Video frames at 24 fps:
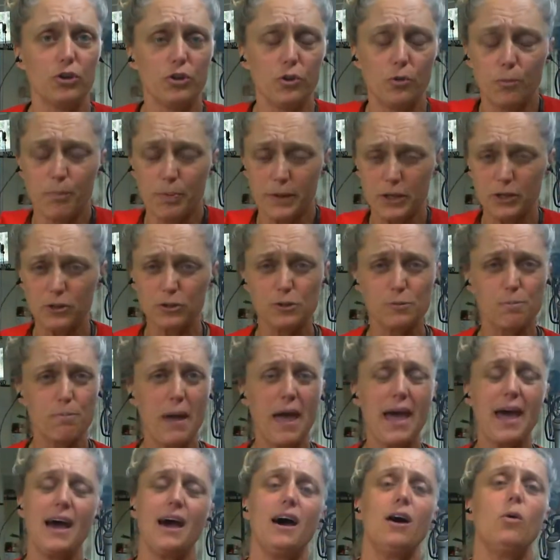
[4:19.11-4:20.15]
You'll build
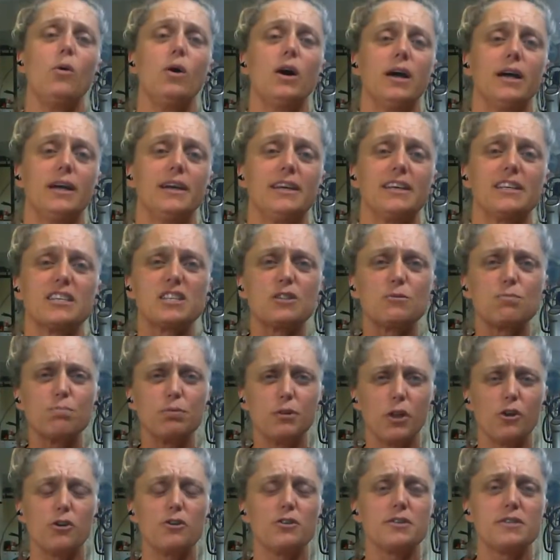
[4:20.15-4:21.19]
power and
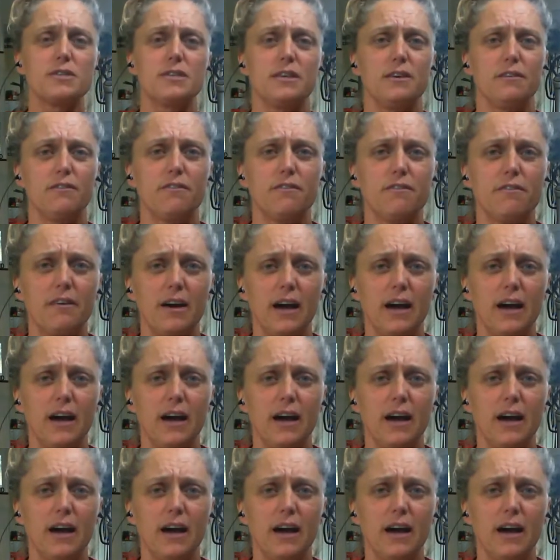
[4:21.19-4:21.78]
explosive